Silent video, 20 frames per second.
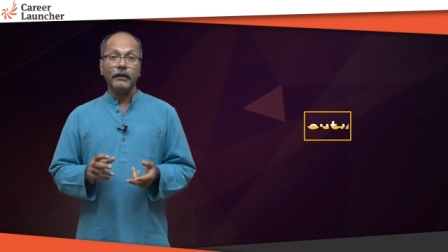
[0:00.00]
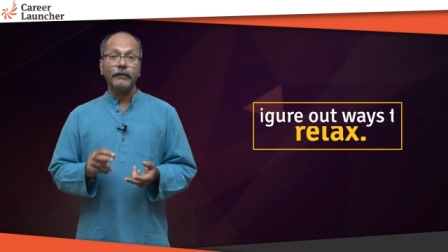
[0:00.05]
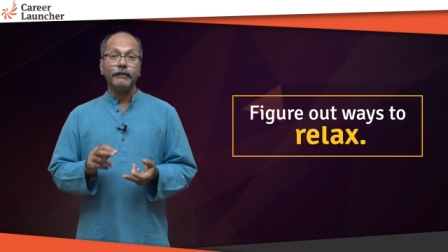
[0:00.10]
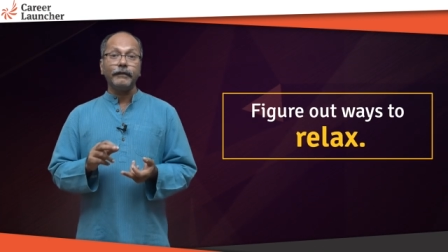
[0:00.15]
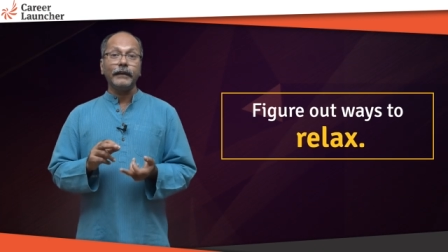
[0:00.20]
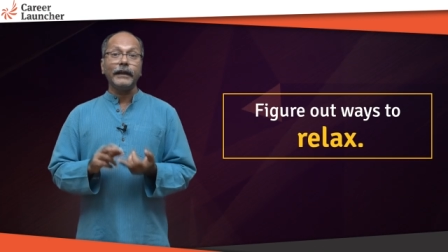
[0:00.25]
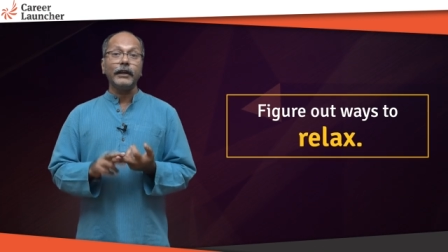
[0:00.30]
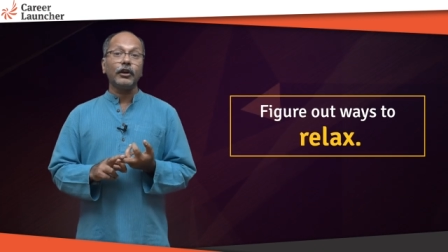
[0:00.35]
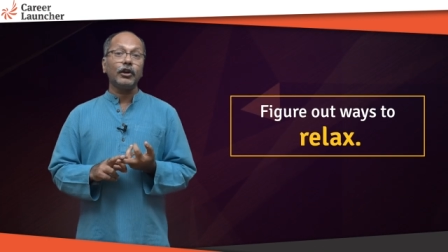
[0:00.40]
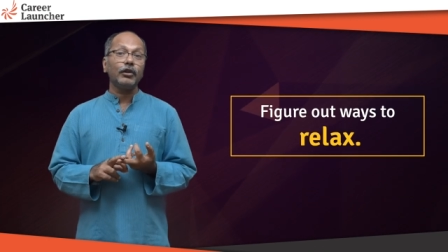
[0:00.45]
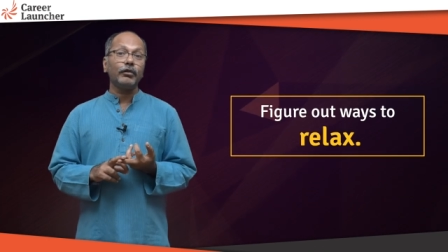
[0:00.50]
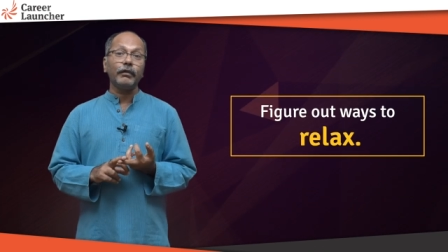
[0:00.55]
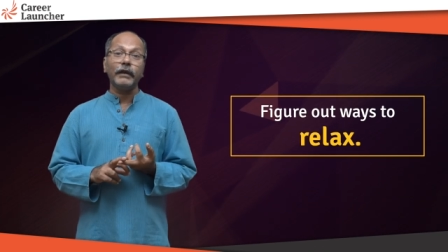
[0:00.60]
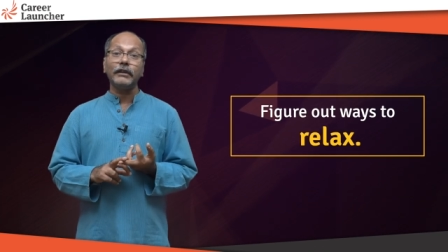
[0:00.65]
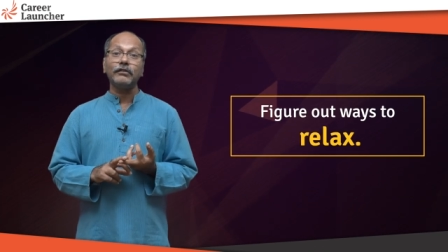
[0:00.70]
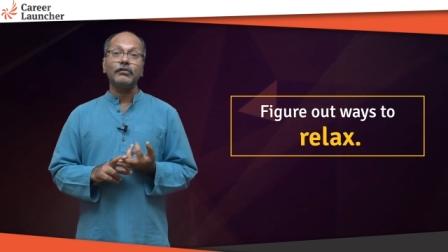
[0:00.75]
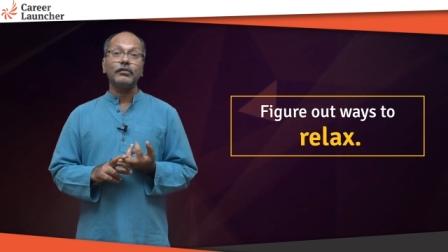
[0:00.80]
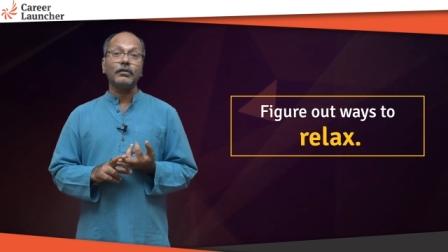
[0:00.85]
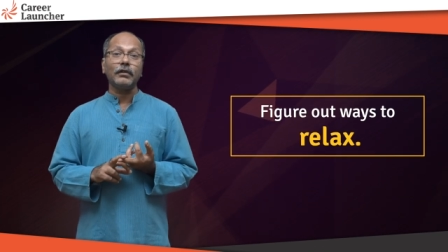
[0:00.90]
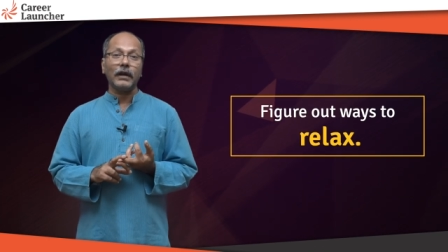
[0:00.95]
Figure out
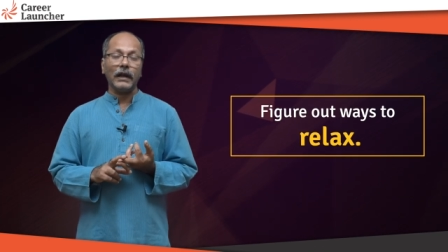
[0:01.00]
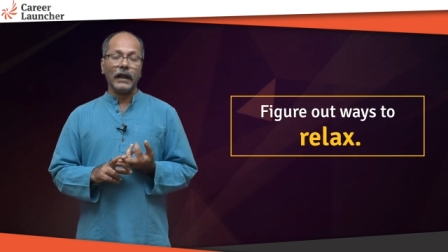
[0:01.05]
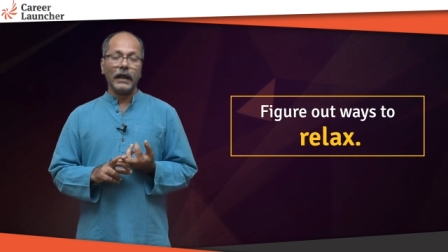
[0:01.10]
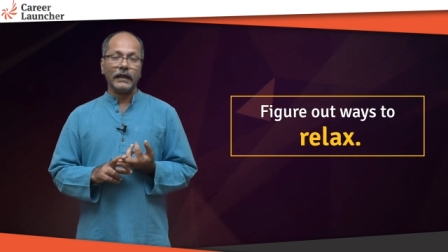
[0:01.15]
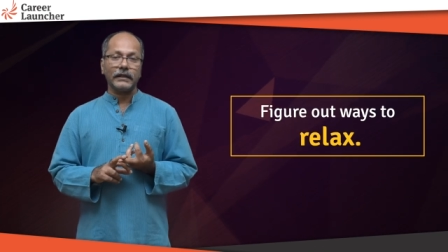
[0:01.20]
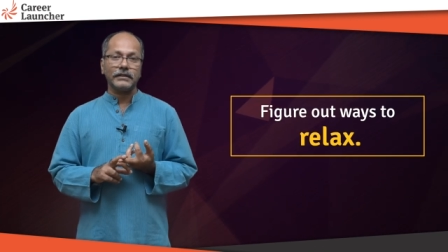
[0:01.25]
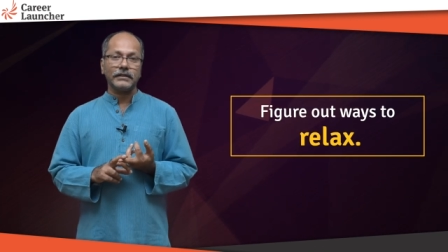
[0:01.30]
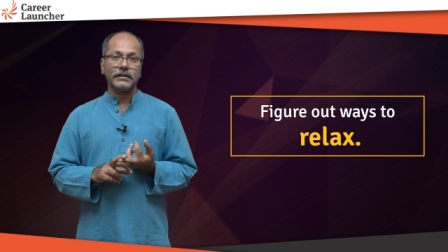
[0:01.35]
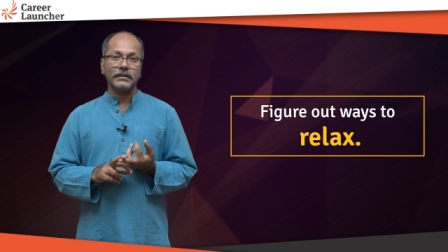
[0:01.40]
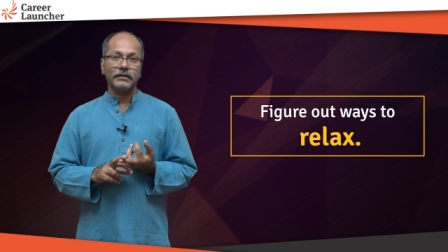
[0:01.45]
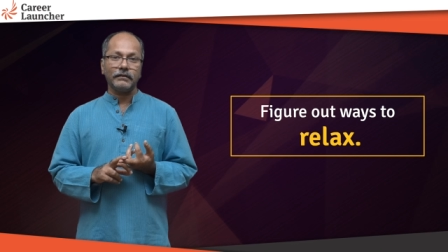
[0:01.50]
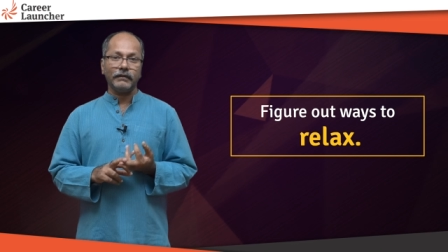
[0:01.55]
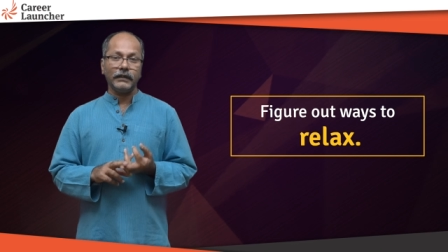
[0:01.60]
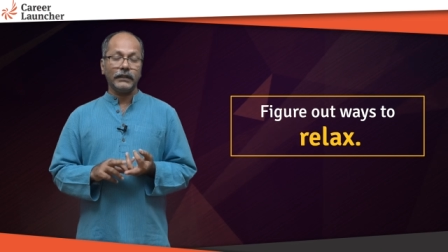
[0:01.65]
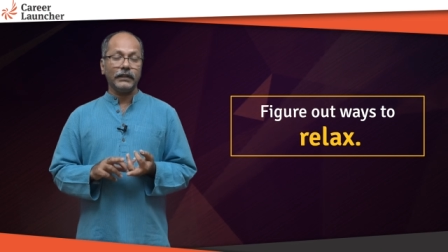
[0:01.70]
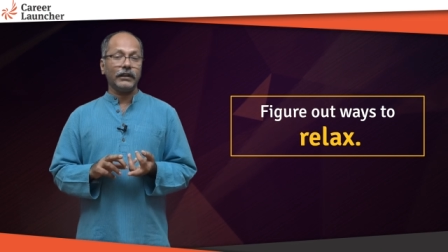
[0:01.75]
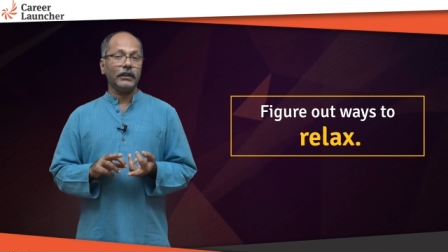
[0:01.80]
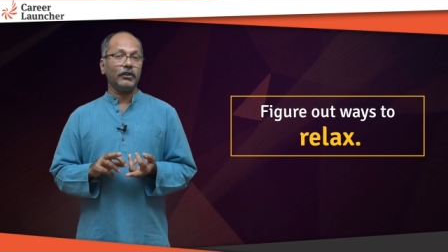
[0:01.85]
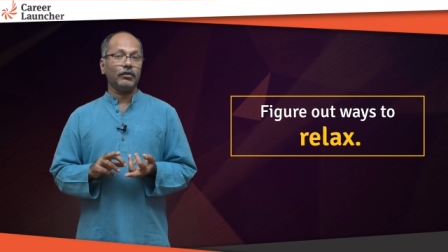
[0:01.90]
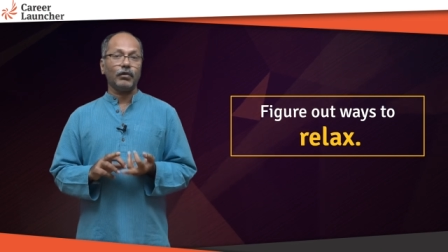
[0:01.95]
ways to relax,
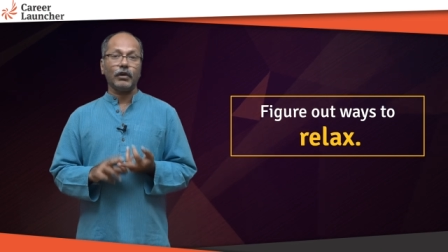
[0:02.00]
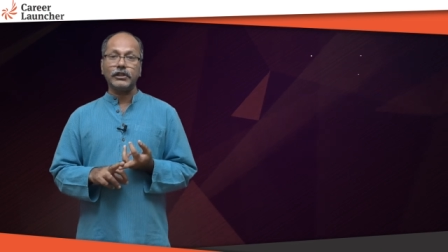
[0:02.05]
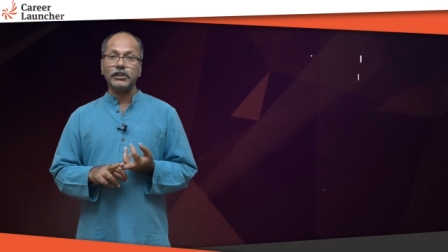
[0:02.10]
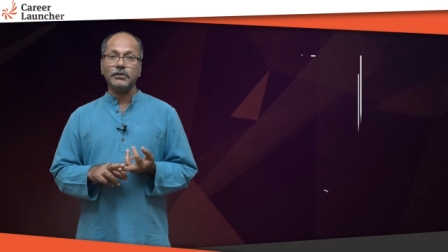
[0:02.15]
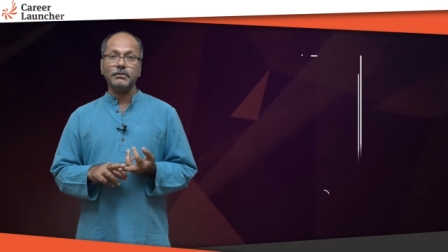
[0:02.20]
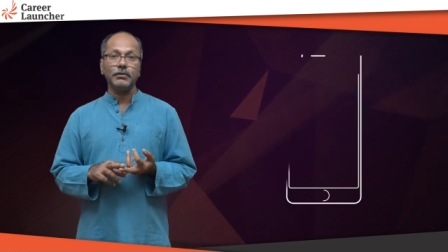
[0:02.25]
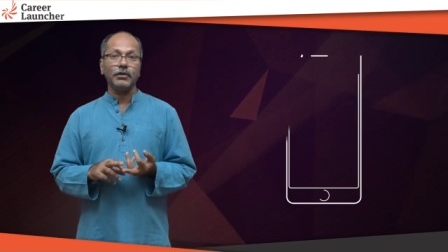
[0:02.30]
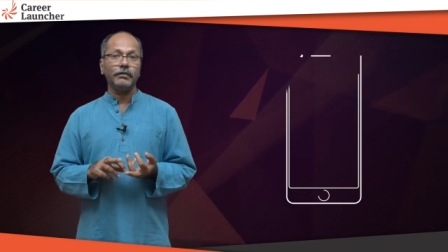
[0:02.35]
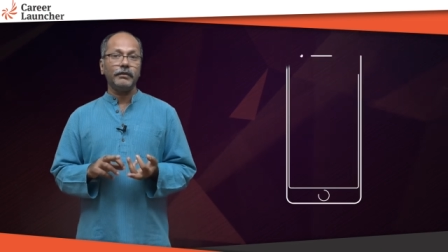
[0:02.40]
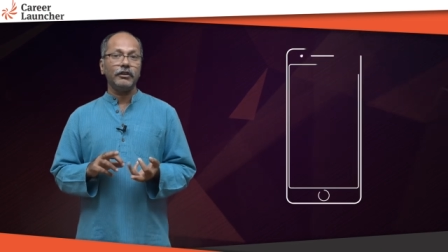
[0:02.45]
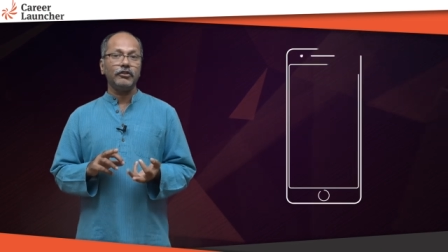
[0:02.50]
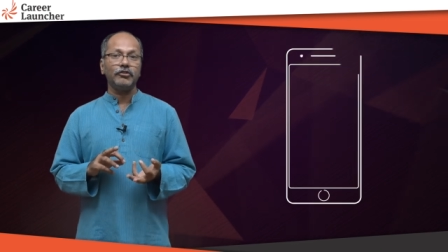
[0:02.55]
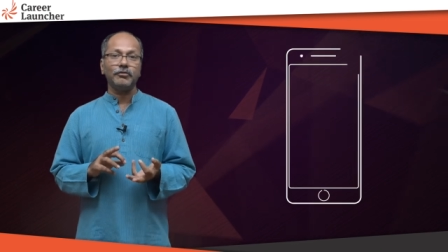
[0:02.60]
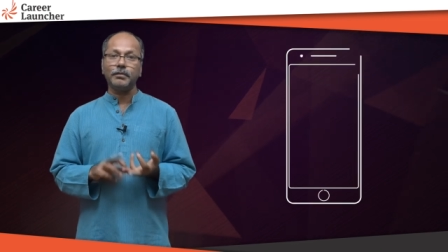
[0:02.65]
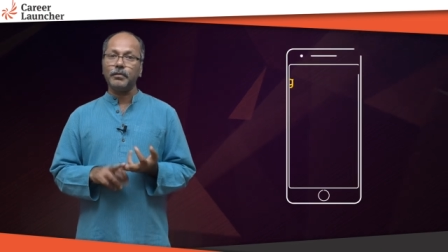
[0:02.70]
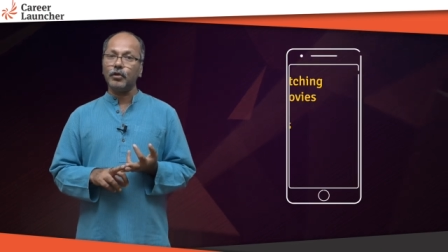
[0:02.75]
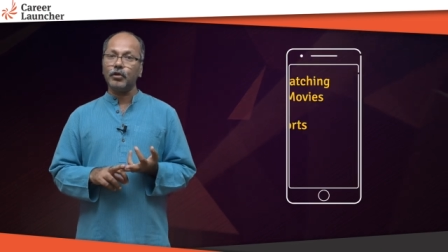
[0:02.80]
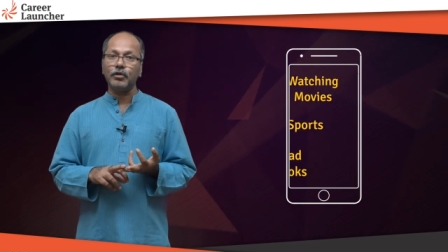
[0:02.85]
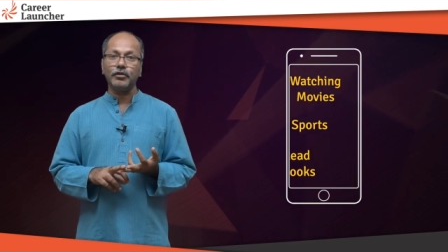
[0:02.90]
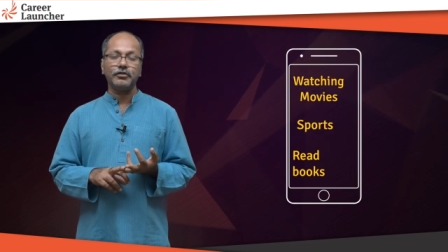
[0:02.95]
whether it is watching movies,
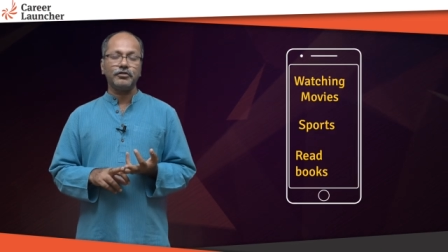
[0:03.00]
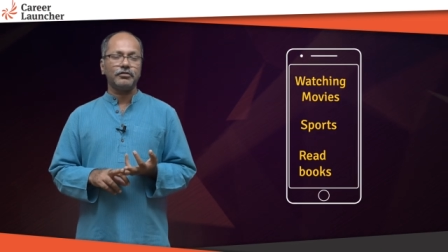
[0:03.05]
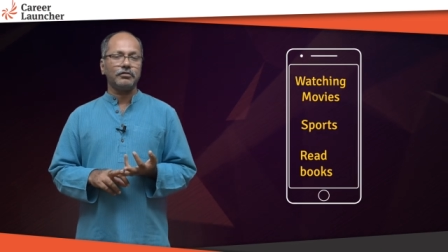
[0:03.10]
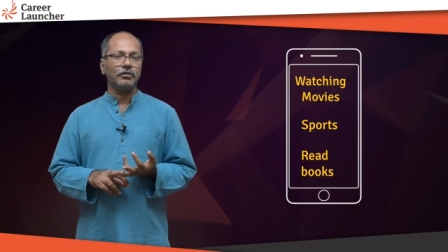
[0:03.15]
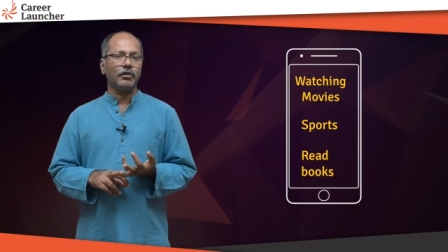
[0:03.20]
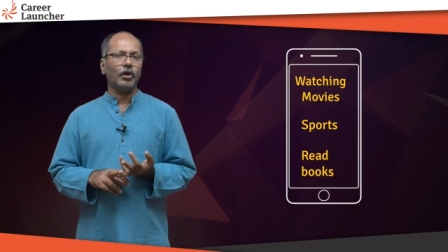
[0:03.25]
sports,